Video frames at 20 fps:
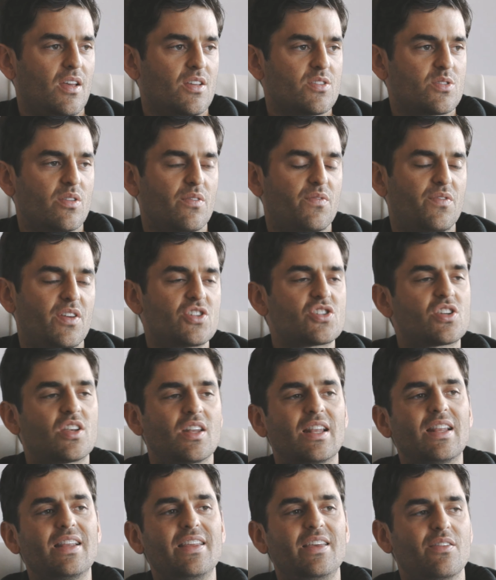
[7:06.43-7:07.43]
So the fish
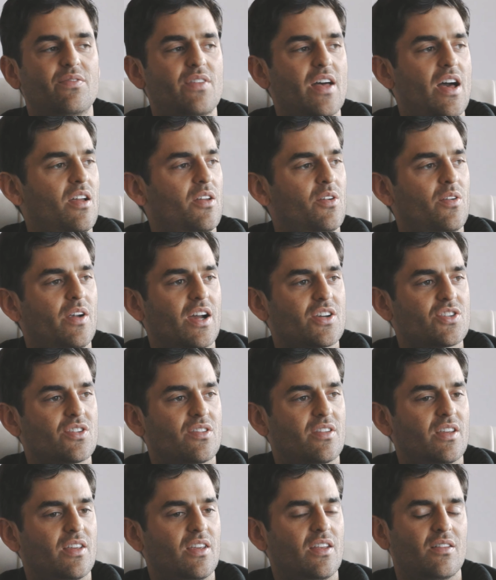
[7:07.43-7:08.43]
can leave that
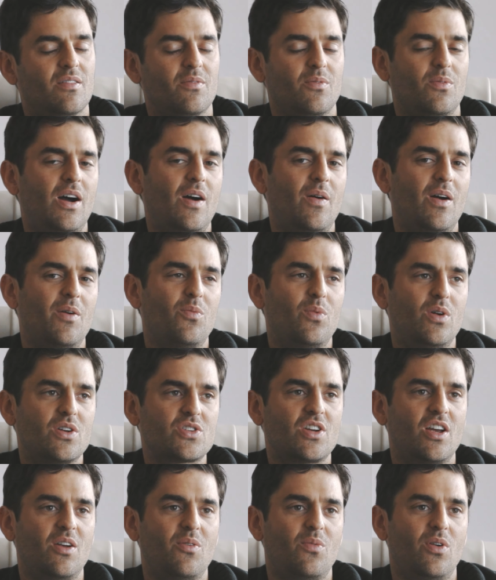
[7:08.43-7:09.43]
interaction thinking, wow, I
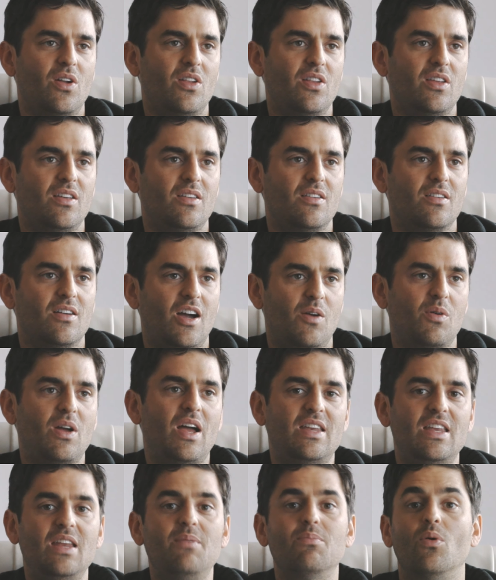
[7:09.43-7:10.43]
wish I really, I,
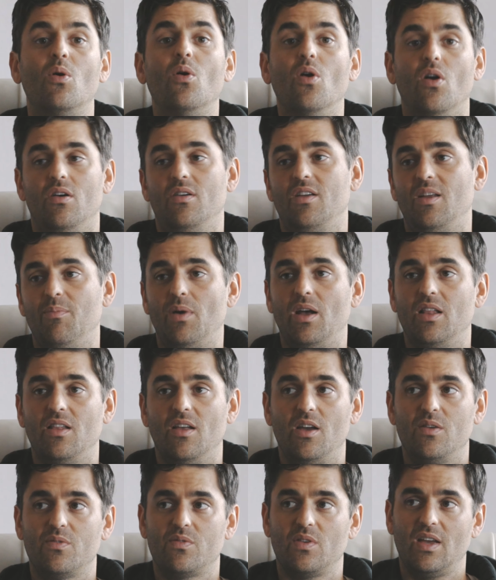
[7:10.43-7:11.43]
I need more in my
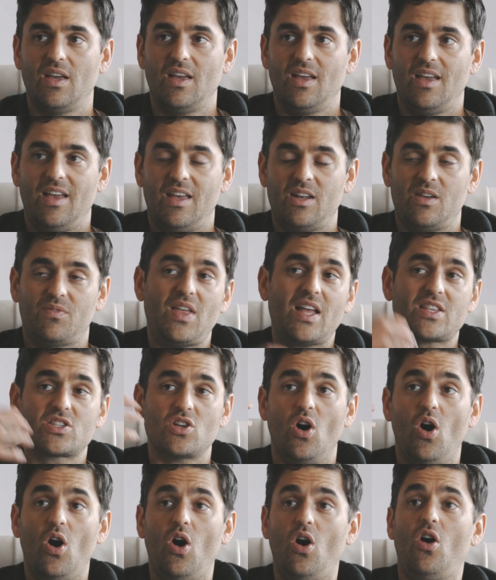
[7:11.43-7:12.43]
life. And if that's
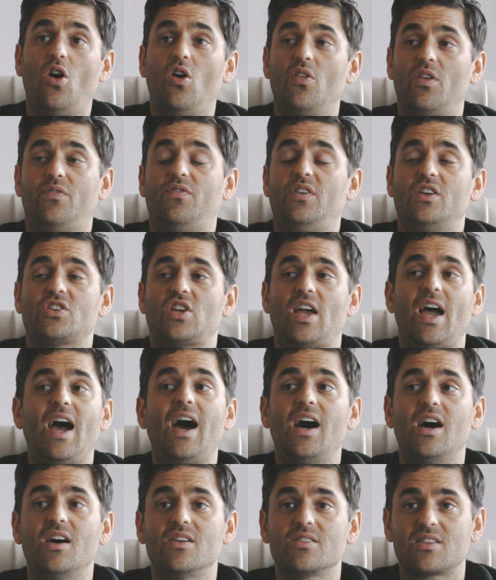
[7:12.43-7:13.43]
all the fish
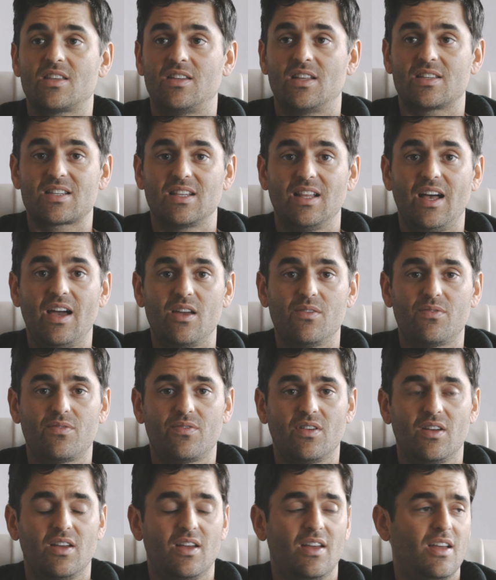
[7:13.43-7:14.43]
has in its
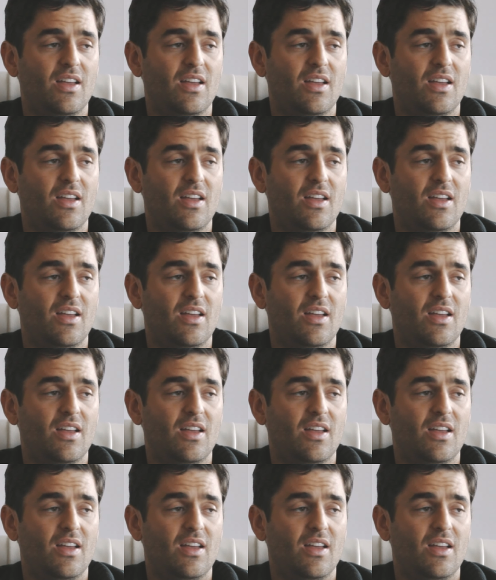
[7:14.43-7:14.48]
life,